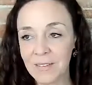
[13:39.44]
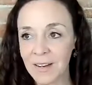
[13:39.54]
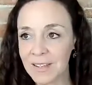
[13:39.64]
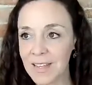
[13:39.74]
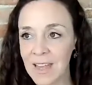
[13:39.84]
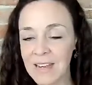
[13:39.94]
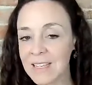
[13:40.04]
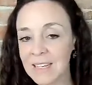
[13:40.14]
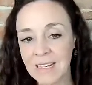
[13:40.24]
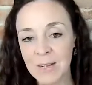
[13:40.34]
I get any
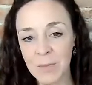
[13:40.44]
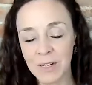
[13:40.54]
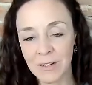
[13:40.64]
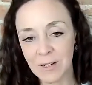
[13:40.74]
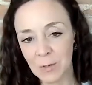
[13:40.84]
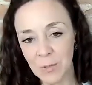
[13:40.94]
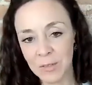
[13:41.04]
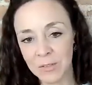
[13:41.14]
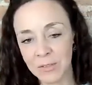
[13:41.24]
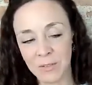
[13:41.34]
glimmer of
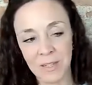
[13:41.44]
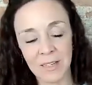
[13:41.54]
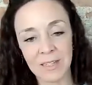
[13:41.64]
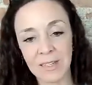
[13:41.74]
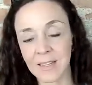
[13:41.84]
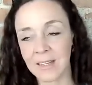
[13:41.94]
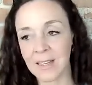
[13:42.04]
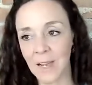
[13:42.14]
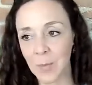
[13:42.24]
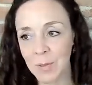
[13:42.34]
emotion, and it
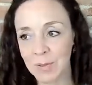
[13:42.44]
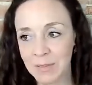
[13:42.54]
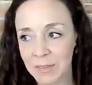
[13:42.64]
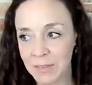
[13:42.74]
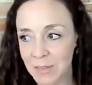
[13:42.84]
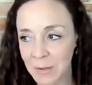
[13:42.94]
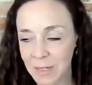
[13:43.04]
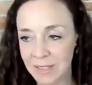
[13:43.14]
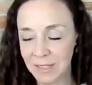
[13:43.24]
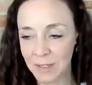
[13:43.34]
happened 2
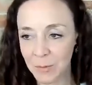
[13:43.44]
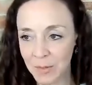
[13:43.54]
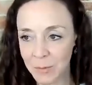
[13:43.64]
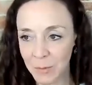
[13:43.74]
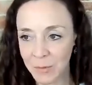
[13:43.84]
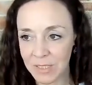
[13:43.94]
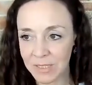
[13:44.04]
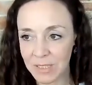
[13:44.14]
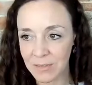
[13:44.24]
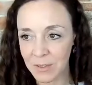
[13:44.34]
days ago when I was watching
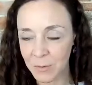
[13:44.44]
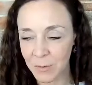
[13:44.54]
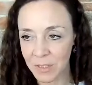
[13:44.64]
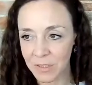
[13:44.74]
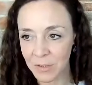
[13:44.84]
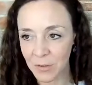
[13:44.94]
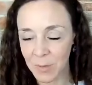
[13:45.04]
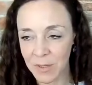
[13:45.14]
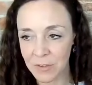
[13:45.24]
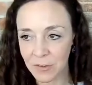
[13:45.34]
TV. I was watching a
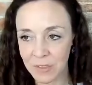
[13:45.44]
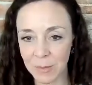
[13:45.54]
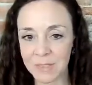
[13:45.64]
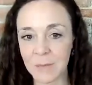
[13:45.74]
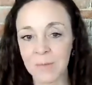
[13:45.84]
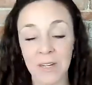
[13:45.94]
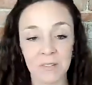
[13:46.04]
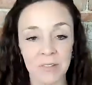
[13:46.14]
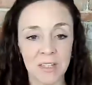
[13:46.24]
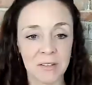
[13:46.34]
documentary, and it was some kind
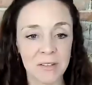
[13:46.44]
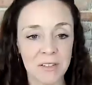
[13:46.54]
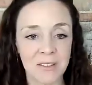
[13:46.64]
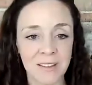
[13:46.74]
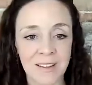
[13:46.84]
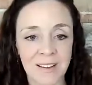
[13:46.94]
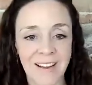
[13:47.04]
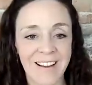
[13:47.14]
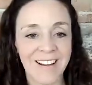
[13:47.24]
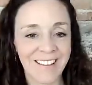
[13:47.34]
of a union,
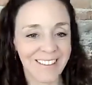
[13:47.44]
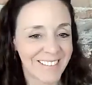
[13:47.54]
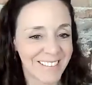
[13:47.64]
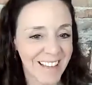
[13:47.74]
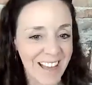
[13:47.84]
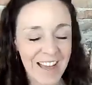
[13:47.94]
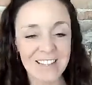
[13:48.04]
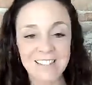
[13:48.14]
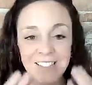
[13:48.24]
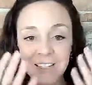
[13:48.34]

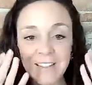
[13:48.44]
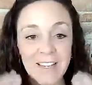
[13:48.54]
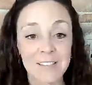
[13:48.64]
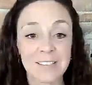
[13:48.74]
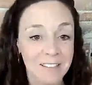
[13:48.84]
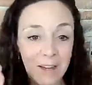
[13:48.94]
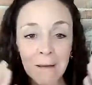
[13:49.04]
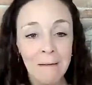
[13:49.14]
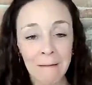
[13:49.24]
and suddenly I just started